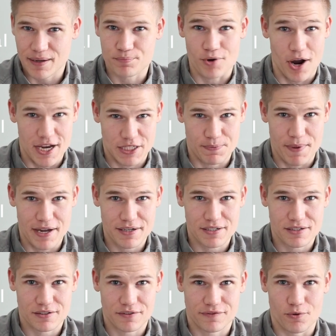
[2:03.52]

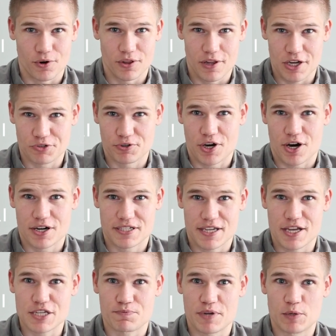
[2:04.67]
prospect for a luxury car
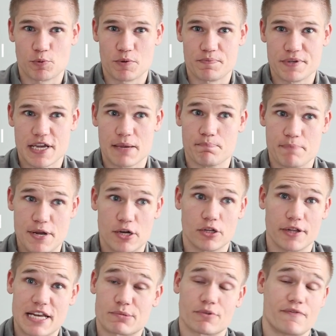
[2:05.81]
salesman would be a
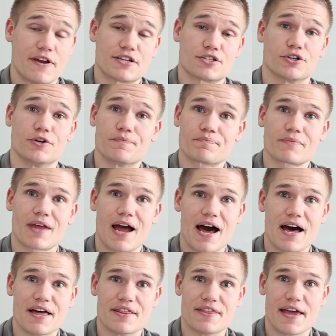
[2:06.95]
middle-aged professional.
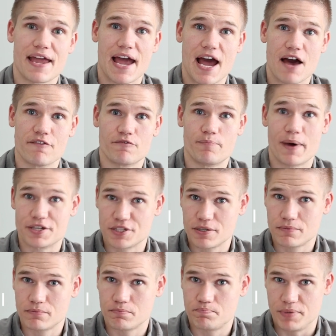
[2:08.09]
They have
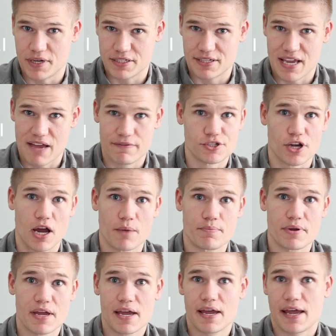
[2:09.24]
budget because they have a
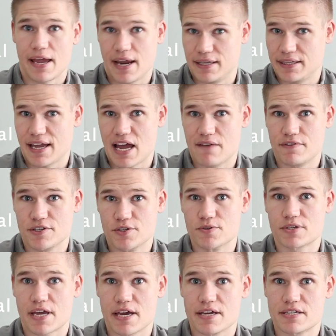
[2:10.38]
job, and they have a use
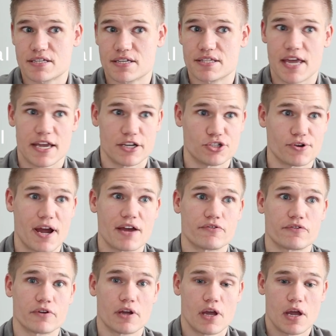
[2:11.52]
case, they drive.